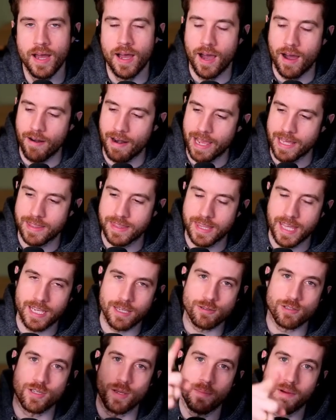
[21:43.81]
All right. Thank
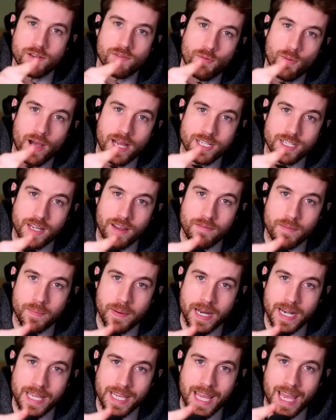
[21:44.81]
you so much for watching,
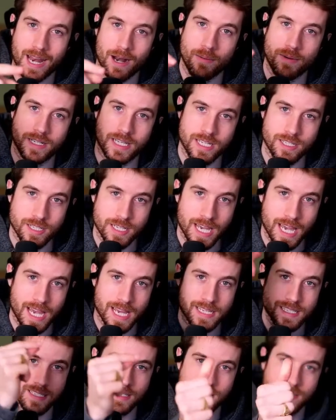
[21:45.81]
everybody, and I will catch you
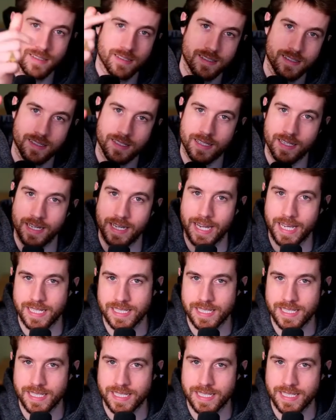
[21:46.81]
guys next